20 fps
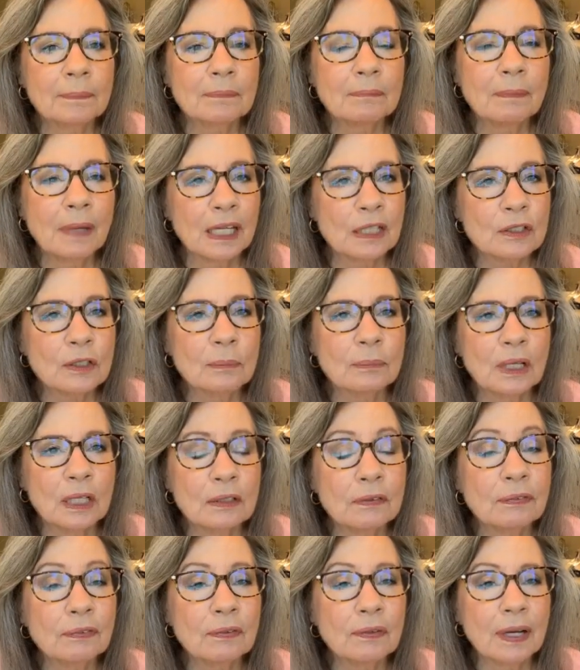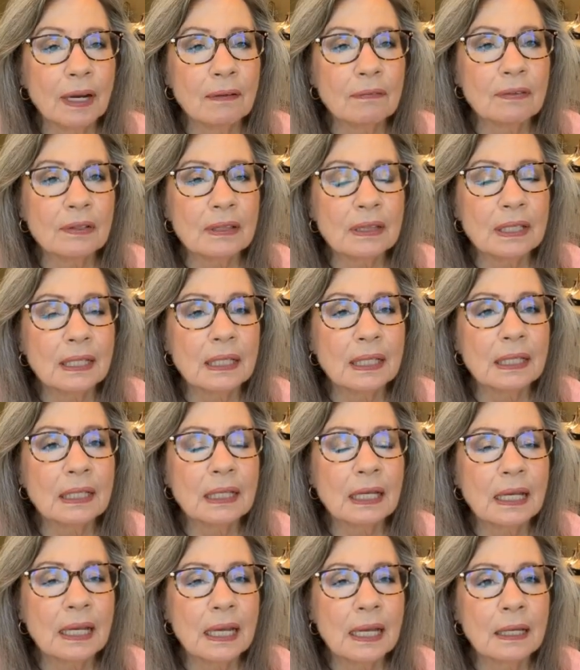measurements for
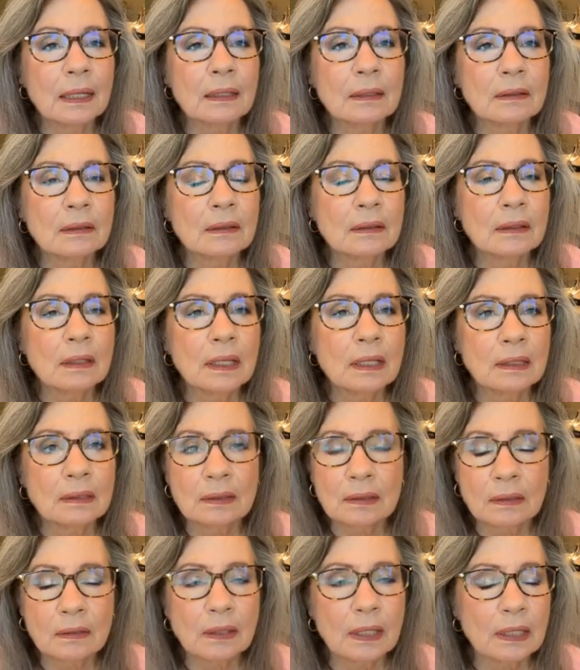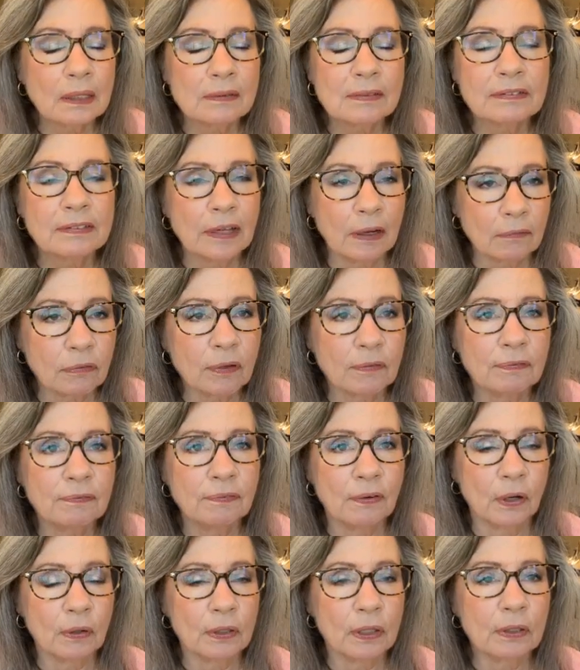everything, and several
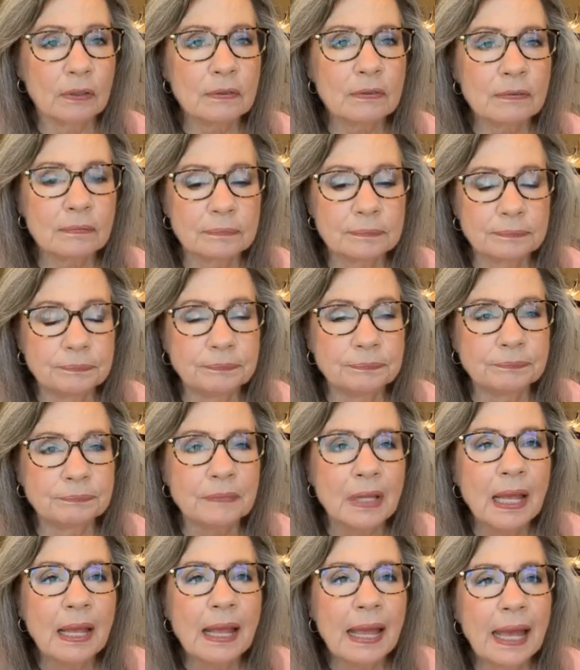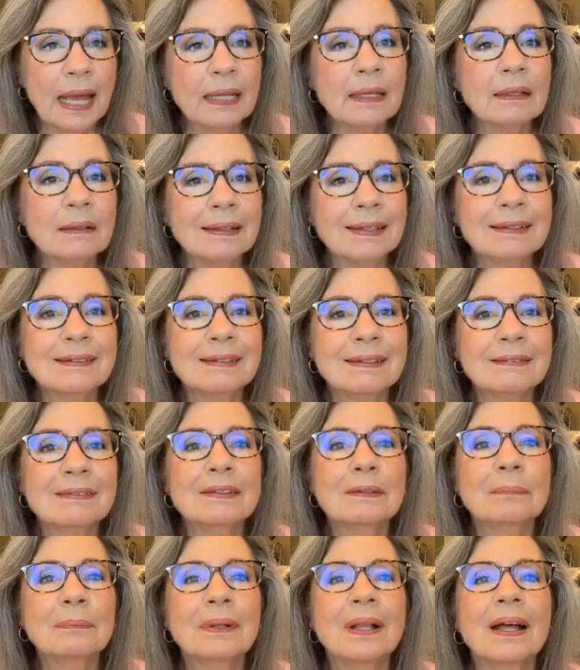photos and a list of
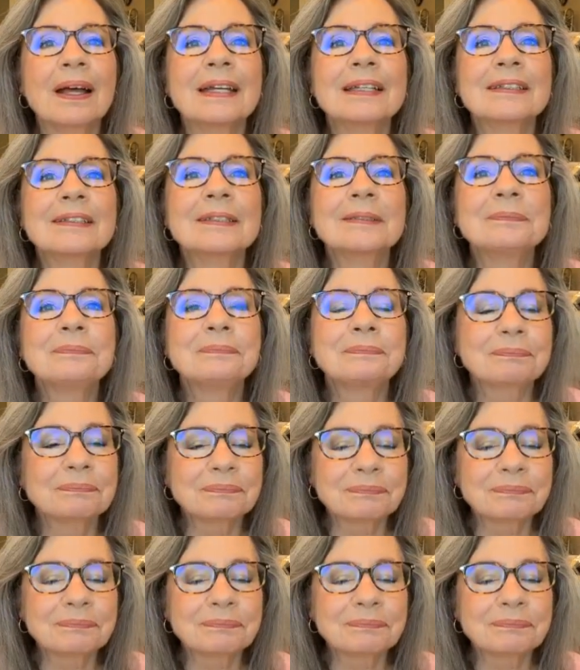supplies.